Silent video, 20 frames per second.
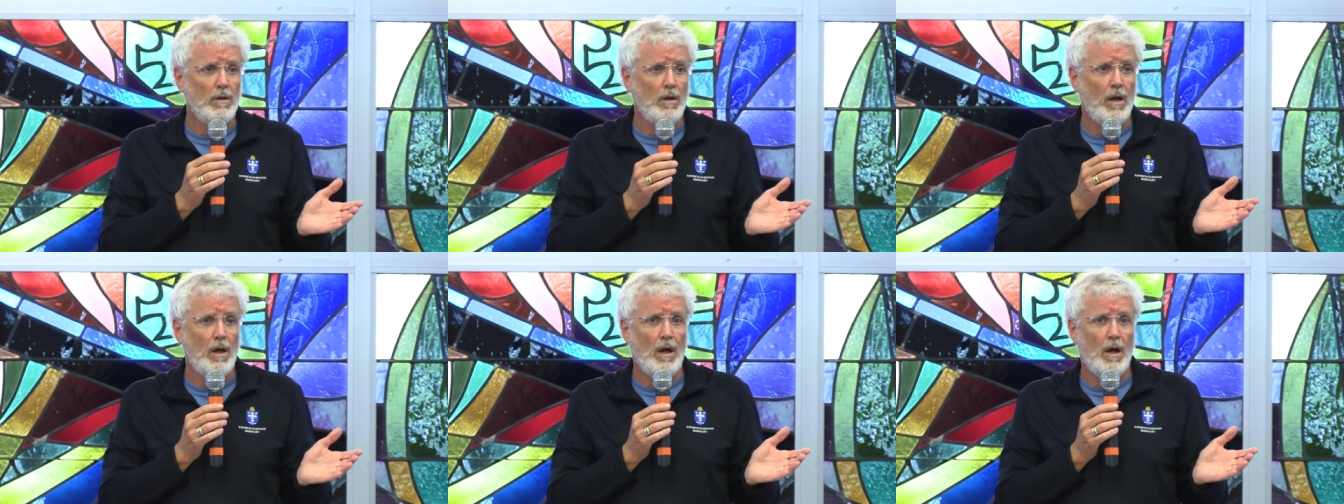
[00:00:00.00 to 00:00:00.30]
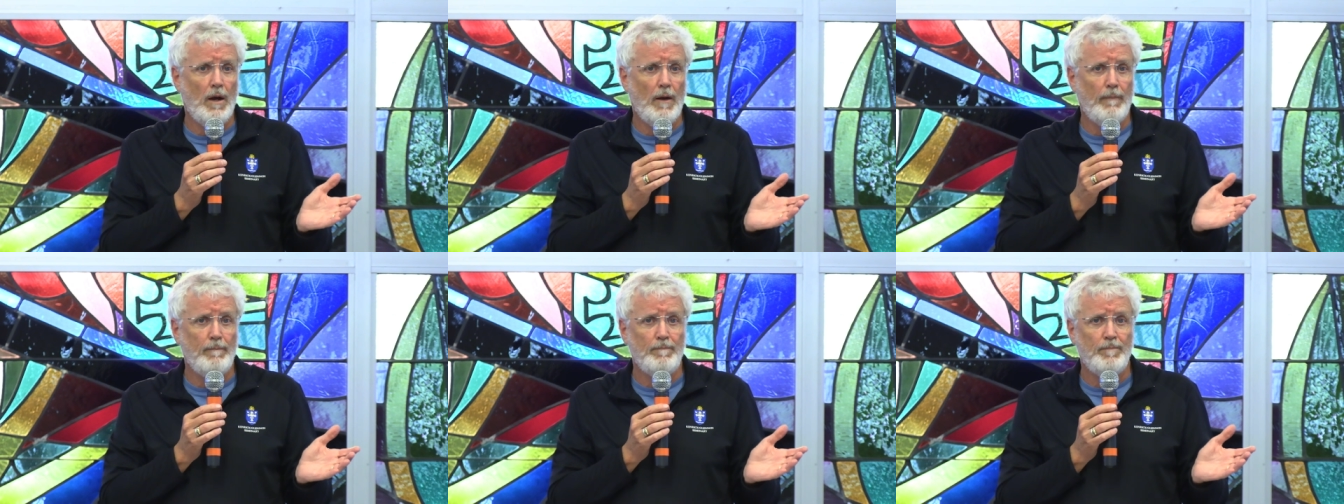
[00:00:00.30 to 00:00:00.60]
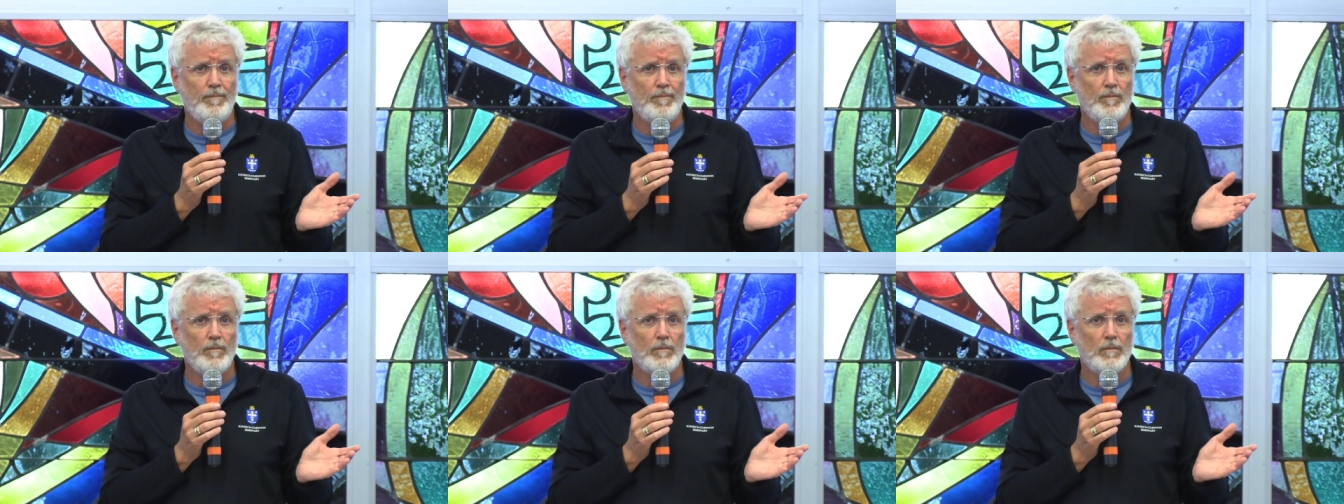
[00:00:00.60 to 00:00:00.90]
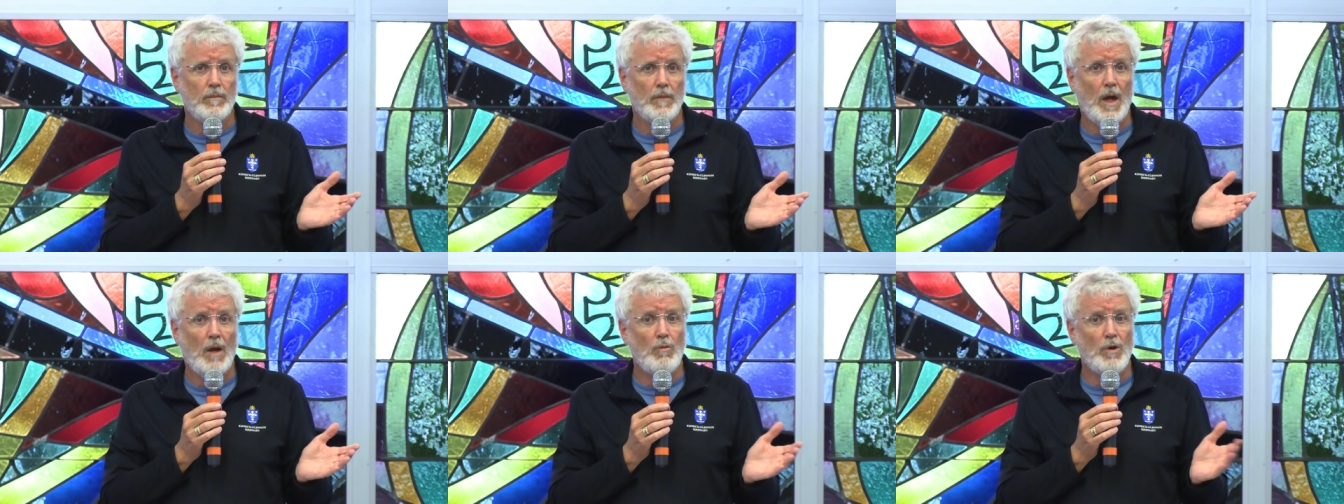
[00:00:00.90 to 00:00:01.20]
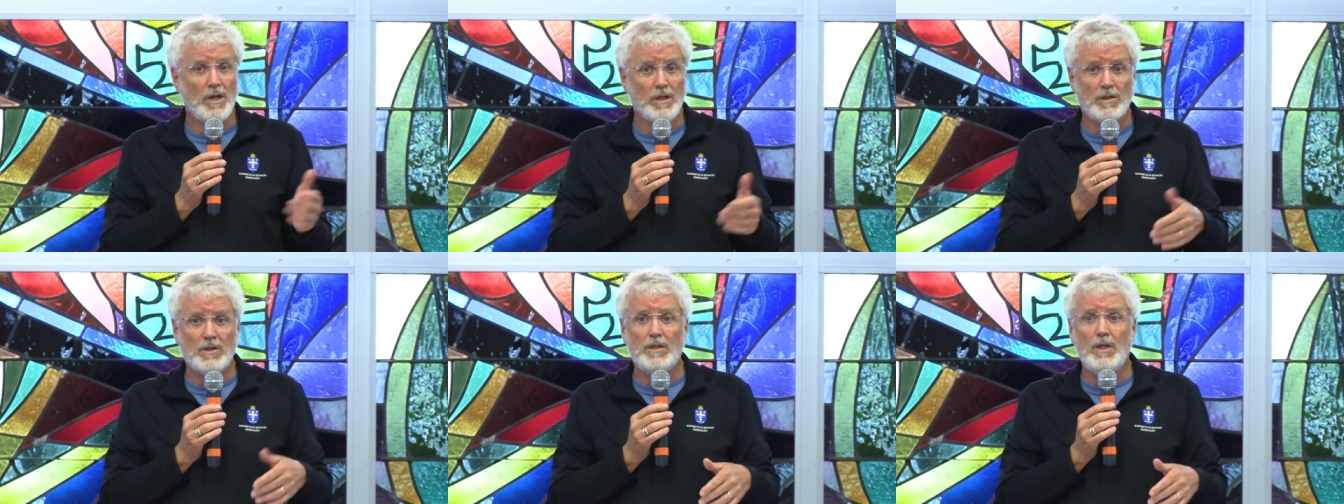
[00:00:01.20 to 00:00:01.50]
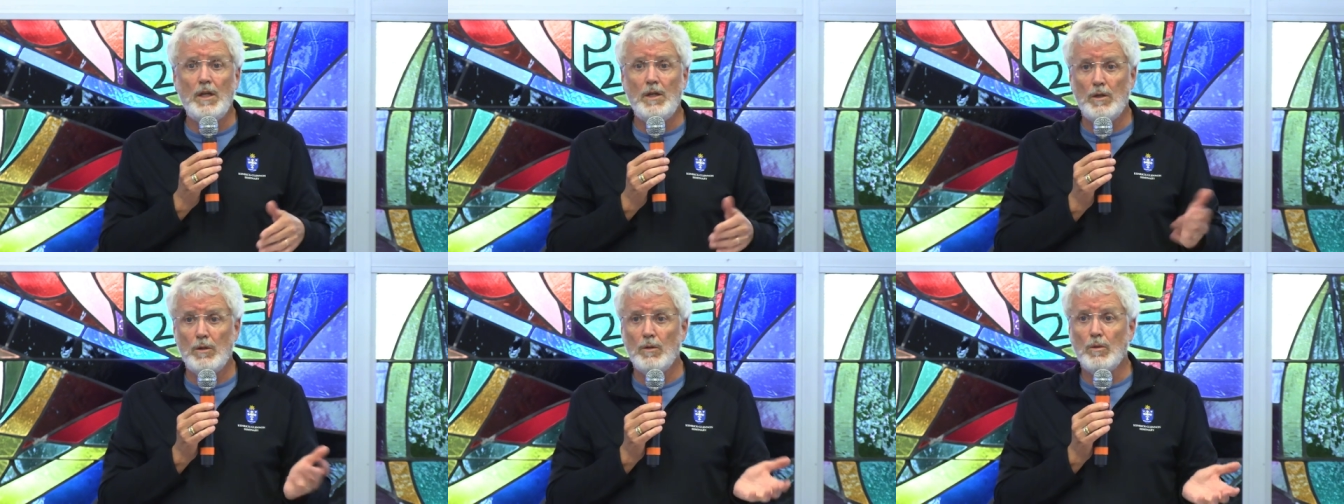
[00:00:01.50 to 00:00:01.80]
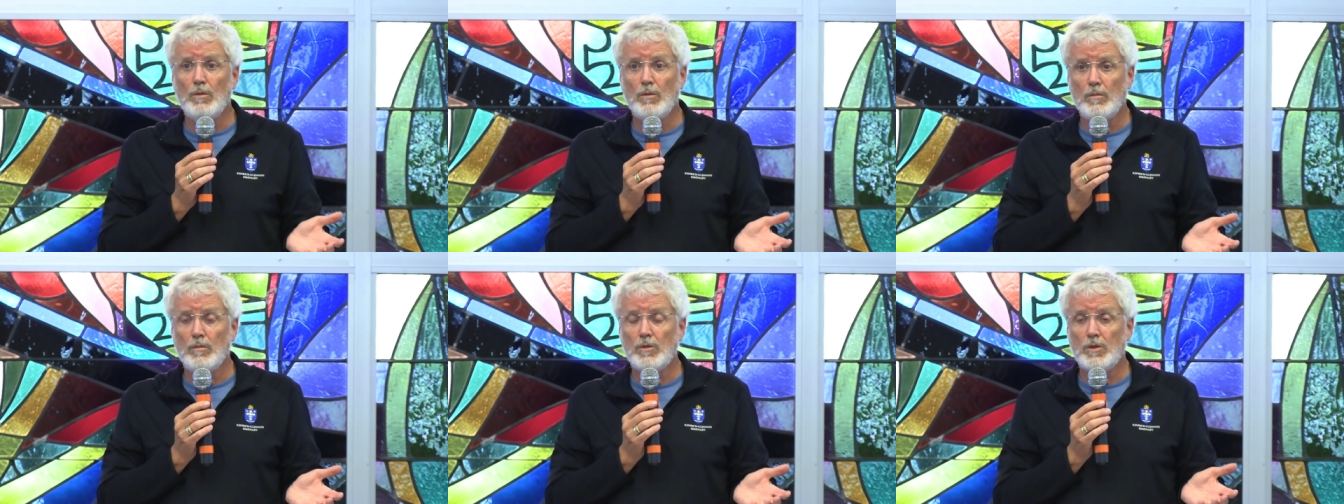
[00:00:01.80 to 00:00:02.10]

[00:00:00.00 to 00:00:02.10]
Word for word: Um, I want to see you.